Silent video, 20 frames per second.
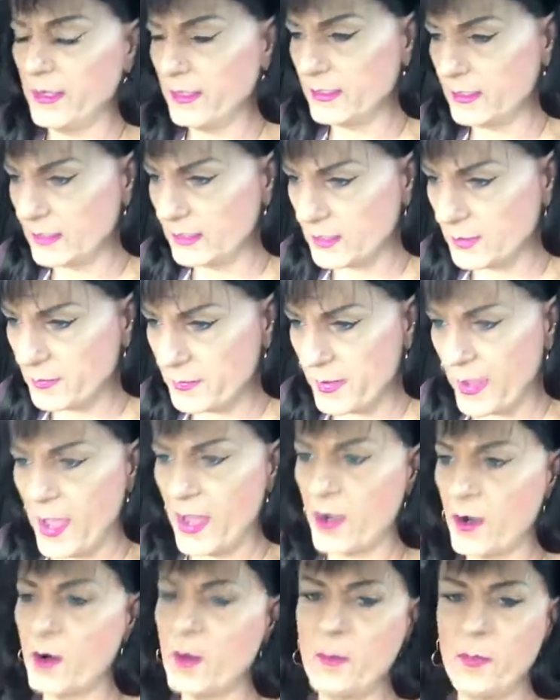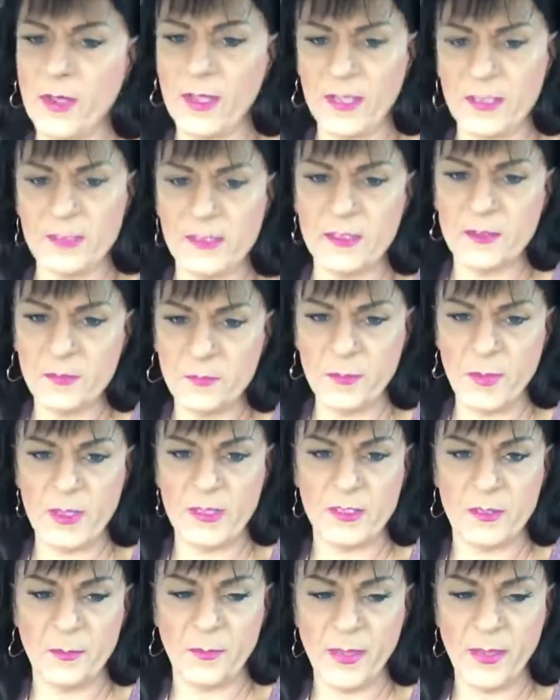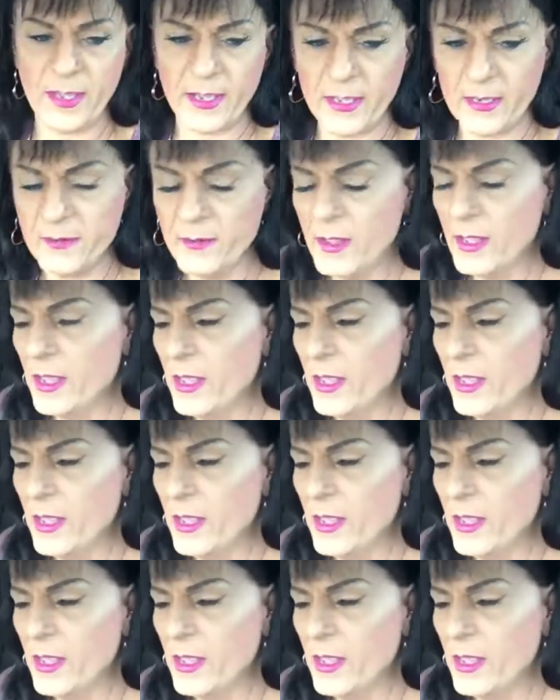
It doesn't matter. A bigot is a bigot.